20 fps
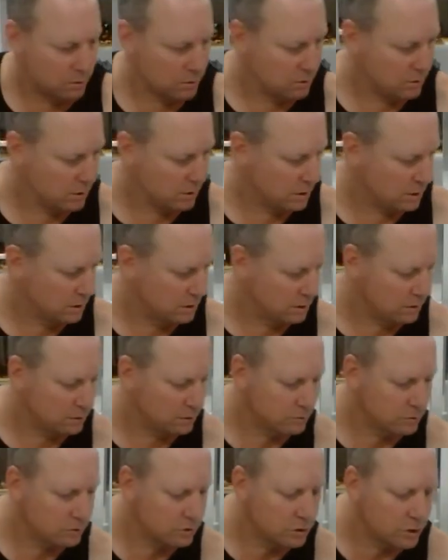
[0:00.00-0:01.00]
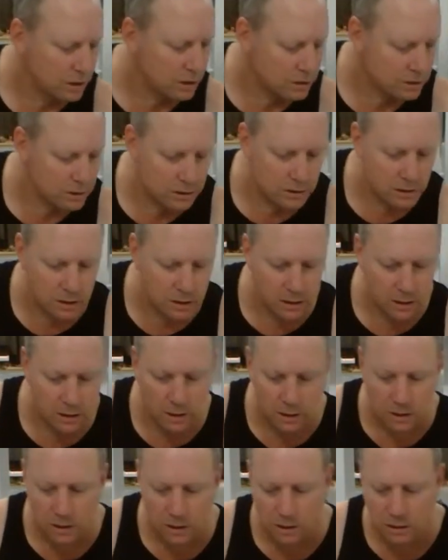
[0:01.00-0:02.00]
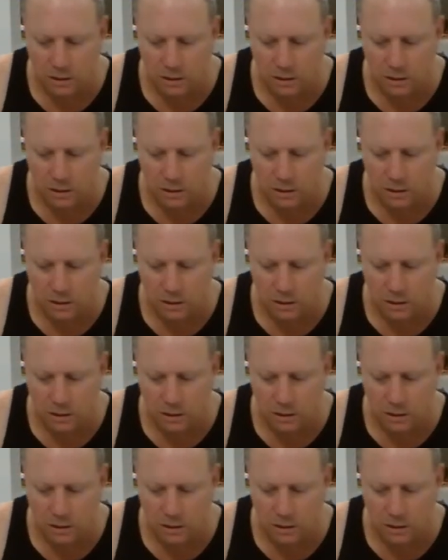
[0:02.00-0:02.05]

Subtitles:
Got our little chest here.